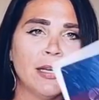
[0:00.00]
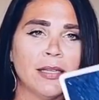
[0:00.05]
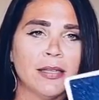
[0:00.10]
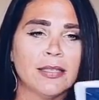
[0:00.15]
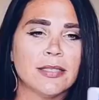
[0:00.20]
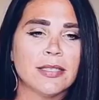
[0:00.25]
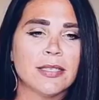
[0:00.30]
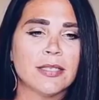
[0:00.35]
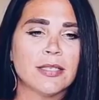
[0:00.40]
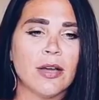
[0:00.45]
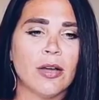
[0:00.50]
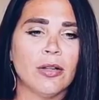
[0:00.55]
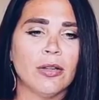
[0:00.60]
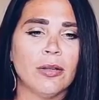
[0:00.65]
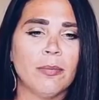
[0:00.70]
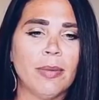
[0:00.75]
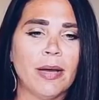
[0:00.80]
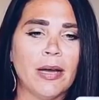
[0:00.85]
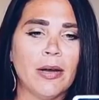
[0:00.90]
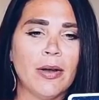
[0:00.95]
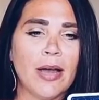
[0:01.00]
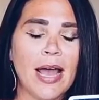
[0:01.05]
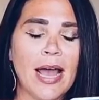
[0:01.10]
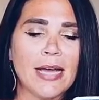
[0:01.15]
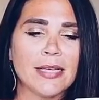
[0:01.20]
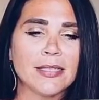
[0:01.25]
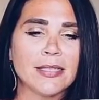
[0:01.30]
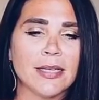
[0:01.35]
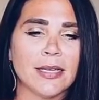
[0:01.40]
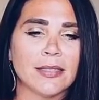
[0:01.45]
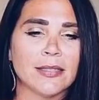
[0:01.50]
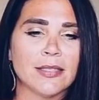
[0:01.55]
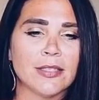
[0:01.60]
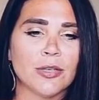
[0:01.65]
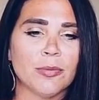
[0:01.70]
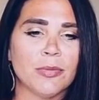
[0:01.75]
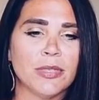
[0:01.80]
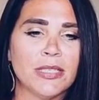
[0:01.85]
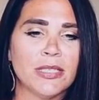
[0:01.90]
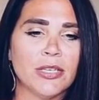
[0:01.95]
This is all about assets,
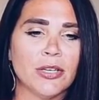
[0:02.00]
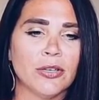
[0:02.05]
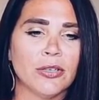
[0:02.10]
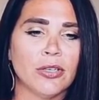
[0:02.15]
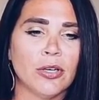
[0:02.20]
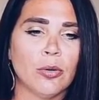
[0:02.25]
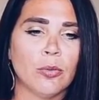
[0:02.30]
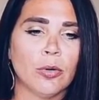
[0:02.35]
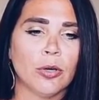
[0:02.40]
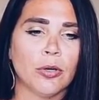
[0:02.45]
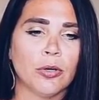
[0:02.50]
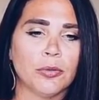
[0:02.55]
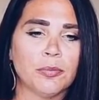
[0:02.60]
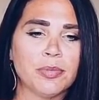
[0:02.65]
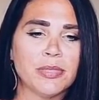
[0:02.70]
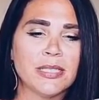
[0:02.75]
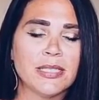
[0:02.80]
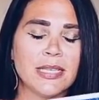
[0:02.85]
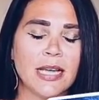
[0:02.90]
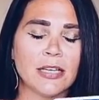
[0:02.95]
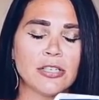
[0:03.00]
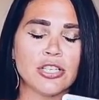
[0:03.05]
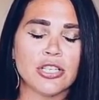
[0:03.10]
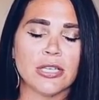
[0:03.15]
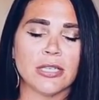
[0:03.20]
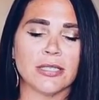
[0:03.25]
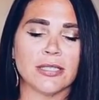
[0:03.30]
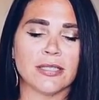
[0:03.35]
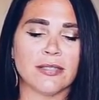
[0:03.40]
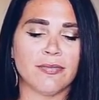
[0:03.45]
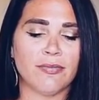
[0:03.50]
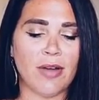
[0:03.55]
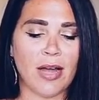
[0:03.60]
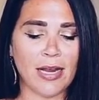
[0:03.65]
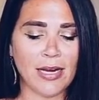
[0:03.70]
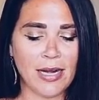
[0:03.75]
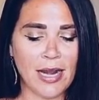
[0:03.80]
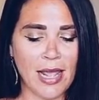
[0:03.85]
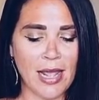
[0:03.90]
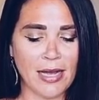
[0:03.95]
your material world, possessions,
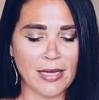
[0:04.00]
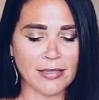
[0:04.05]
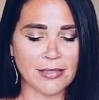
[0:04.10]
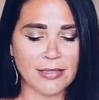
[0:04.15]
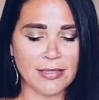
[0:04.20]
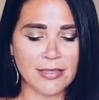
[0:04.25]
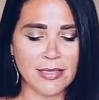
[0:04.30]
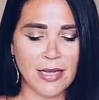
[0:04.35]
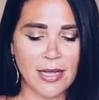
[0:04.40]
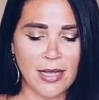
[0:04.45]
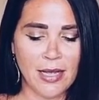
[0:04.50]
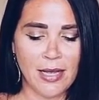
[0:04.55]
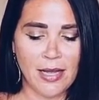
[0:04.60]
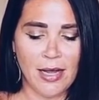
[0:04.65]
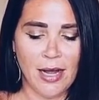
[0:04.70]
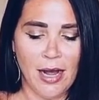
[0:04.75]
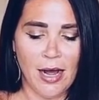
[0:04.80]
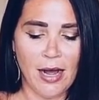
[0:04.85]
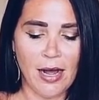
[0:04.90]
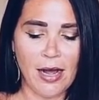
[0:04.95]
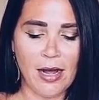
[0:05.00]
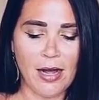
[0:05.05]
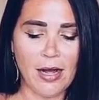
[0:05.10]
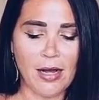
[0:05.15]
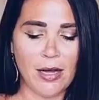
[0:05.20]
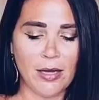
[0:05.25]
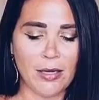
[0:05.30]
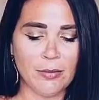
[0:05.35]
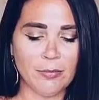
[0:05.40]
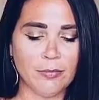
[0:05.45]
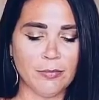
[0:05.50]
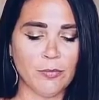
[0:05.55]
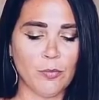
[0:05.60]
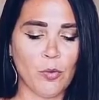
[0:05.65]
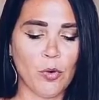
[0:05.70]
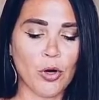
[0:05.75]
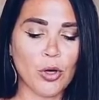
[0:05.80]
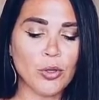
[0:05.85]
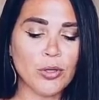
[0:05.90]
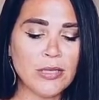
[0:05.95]
finance, um,
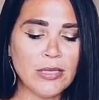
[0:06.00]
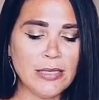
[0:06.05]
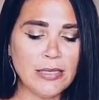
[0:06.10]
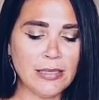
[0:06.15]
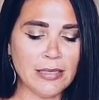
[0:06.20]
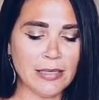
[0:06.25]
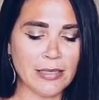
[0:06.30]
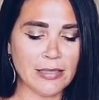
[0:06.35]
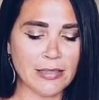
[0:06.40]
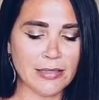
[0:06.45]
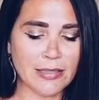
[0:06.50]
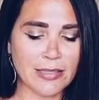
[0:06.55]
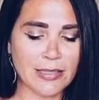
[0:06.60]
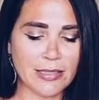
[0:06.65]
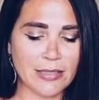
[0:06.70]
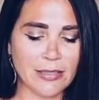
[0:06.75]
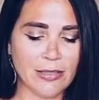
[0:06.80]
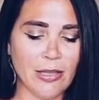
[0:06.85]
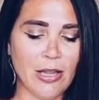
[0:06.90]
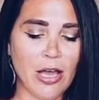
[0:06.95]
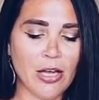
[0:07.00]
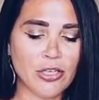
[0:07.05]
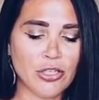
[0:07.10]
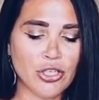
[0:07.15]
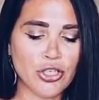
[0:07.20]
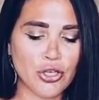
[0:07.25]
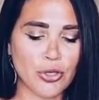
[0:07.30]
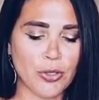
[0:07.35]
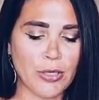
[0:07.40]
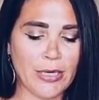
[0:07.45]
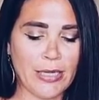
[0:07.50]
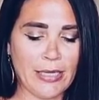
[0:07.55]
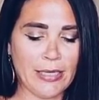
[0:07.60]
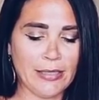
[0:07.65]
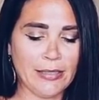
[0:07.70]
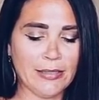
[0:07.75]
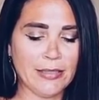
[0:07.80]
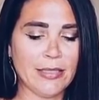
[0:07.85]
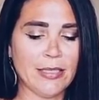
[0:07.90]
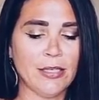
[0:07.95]
worthiness,
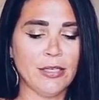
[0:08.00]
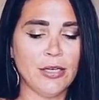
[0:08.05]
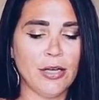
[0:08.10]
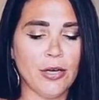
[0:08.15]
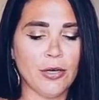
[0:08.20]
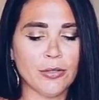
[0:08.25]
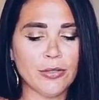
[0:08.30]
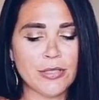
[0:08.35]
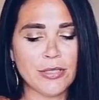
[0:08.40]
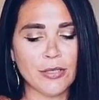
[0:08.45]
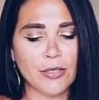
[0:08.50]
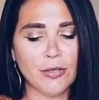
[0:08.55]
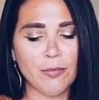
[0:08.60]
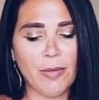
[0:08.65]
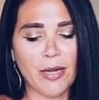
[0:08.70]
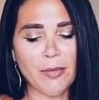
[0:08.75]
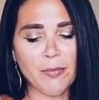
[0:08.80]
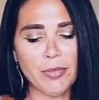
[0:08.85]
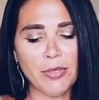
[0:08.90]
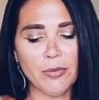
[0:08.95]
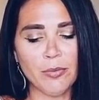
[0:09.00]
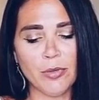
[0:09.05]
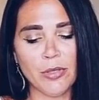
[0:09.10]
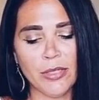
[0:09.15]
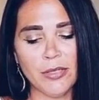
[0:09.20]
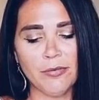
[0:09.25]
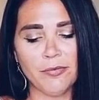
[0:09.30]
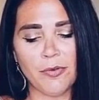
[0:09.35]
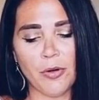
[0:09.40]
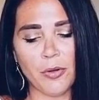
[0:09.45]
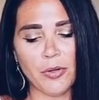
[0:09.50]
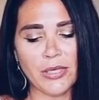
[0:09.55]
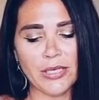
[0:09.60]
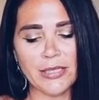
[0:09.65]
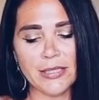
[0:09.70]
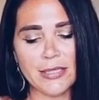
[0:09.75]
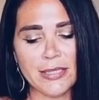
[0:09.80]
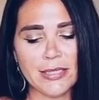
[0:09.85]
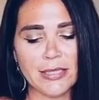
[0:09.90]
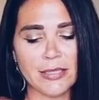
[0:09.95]
luxuries, you know, so you might be really
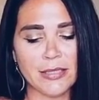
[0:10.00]
focused